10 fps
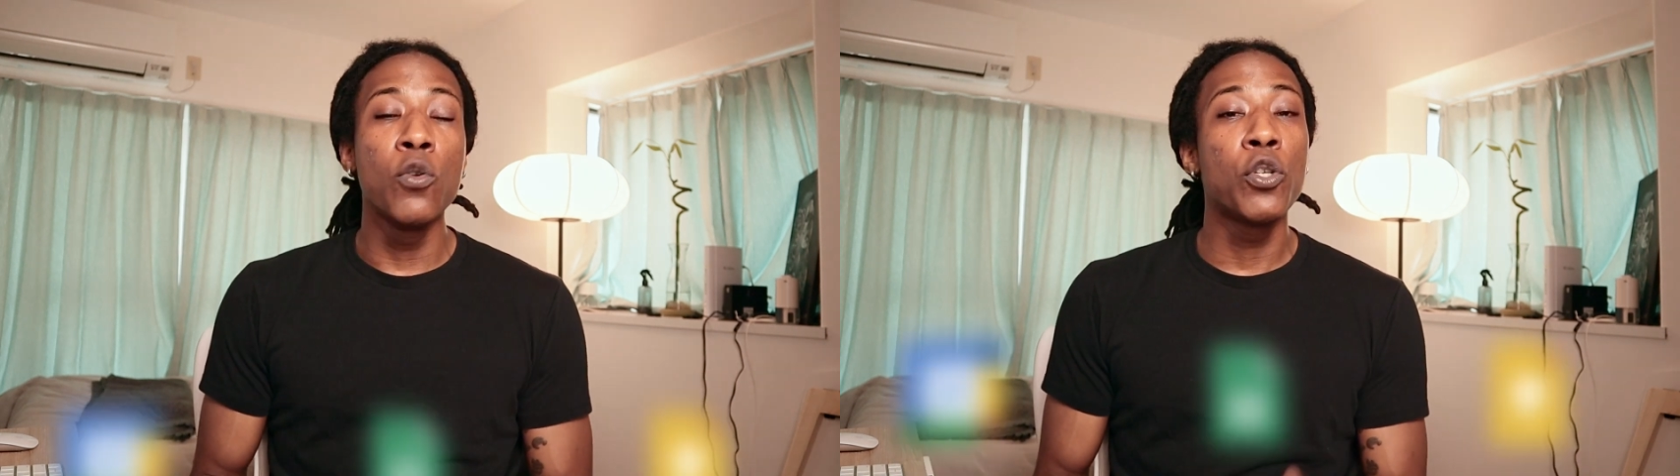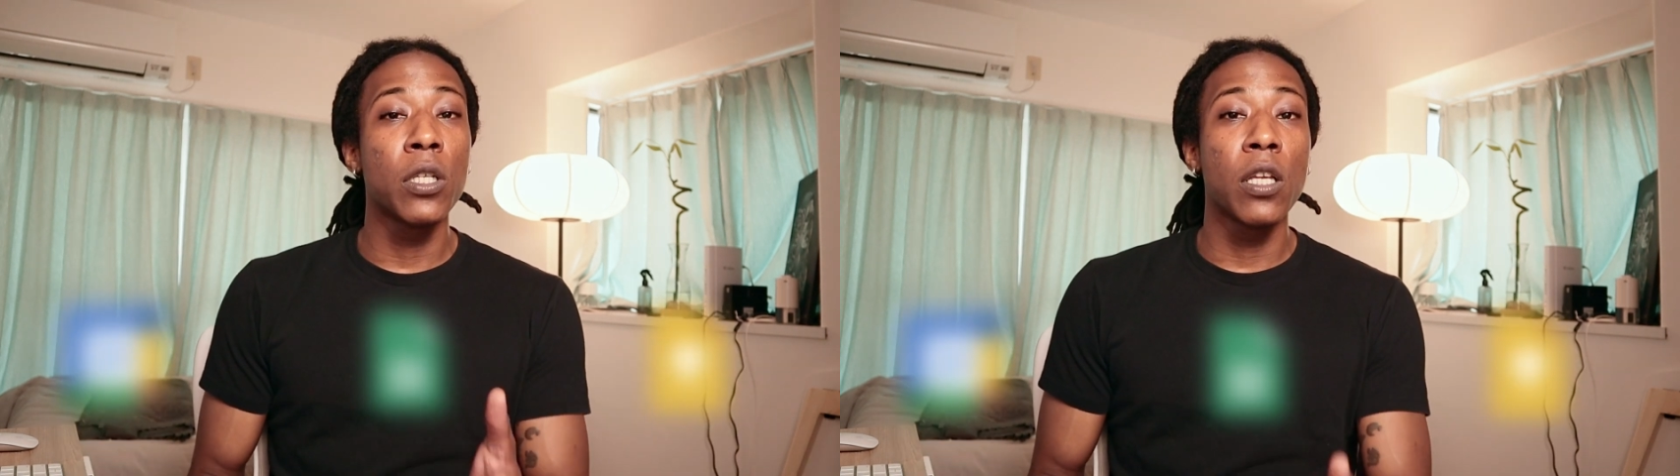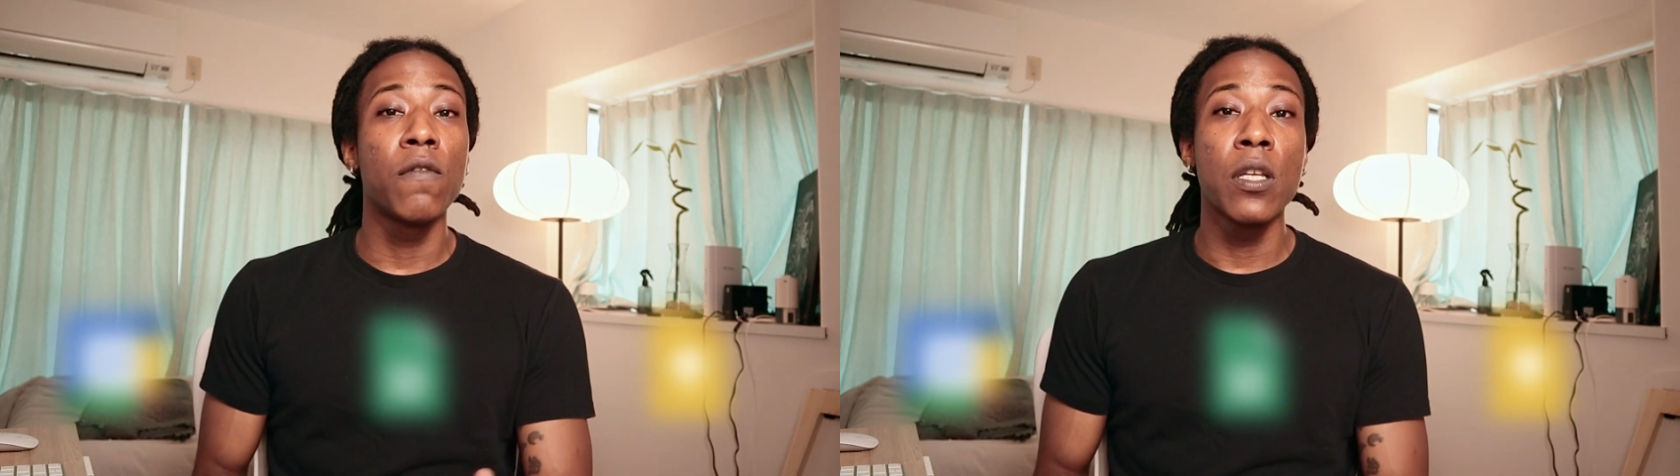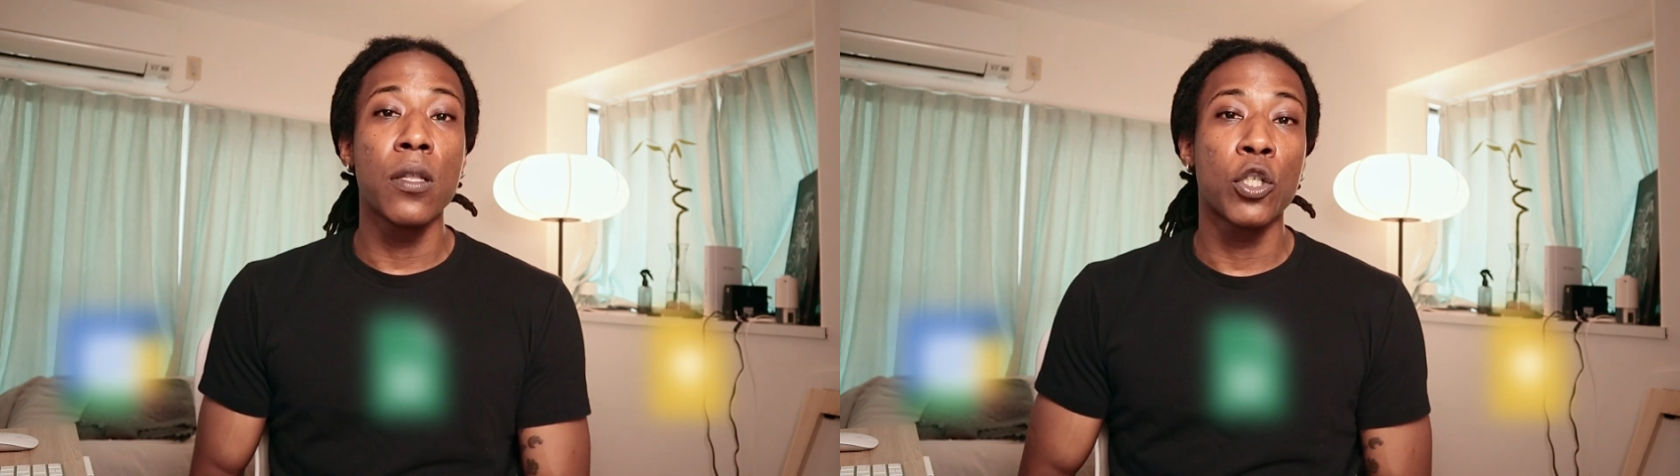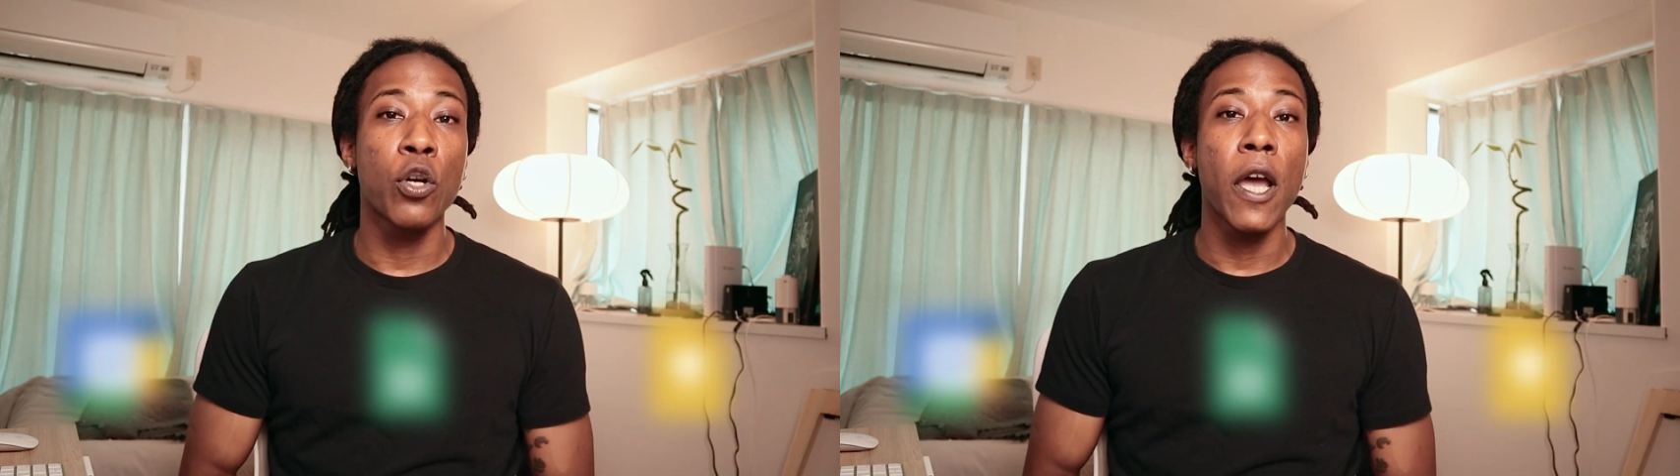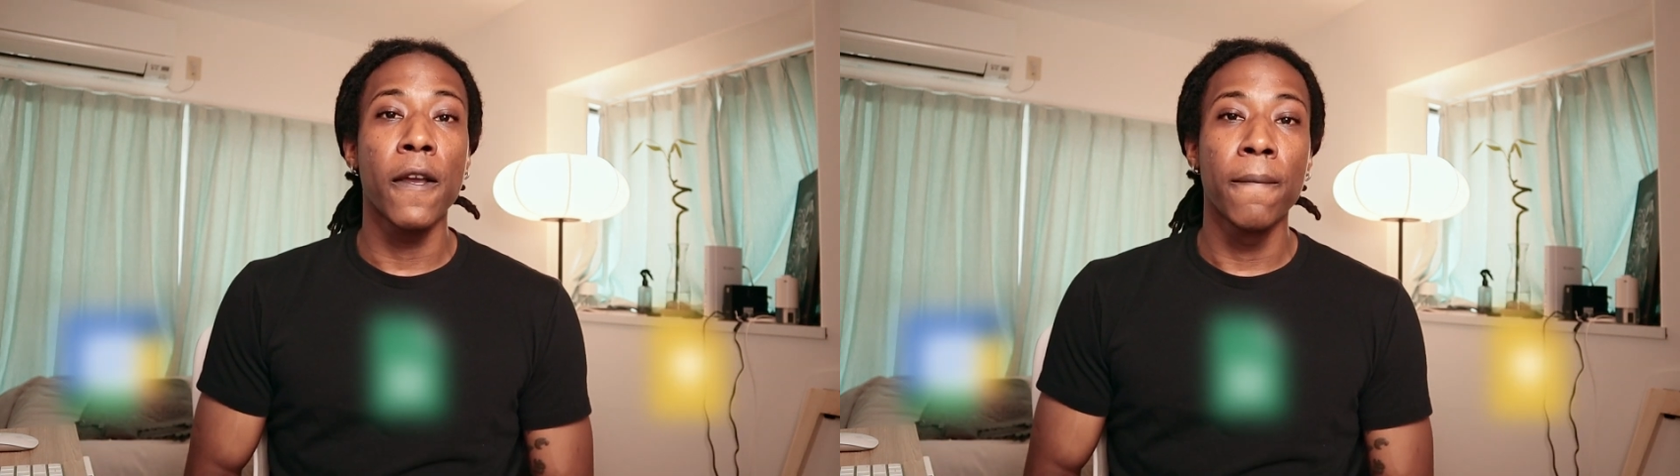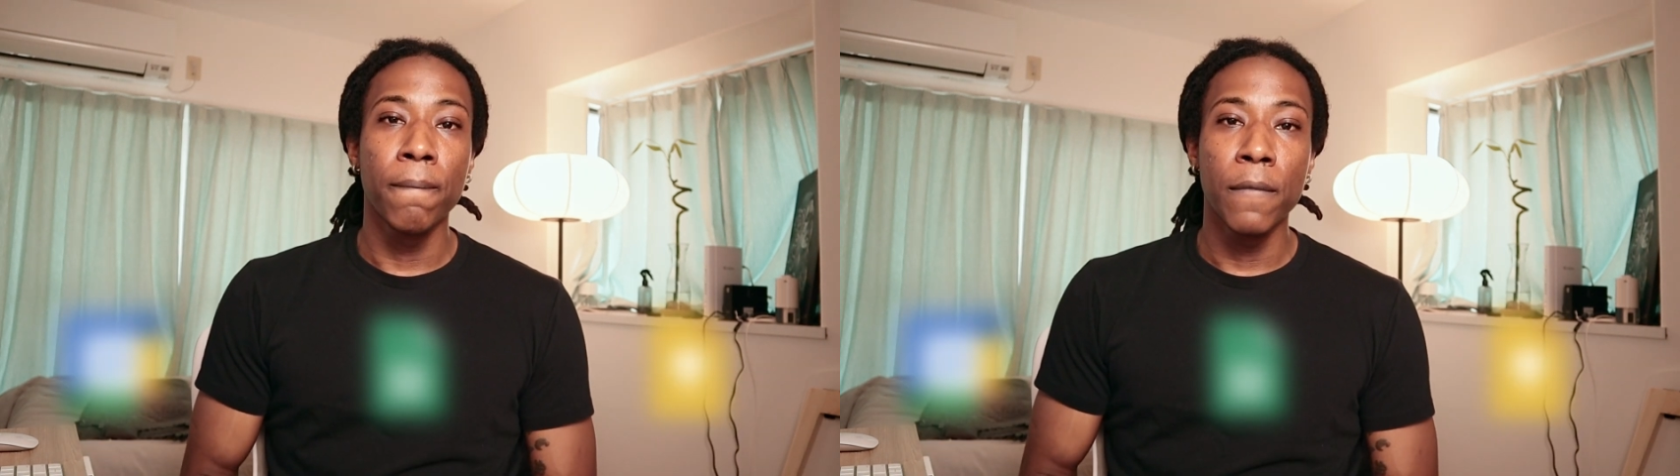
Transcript: you should give these a try.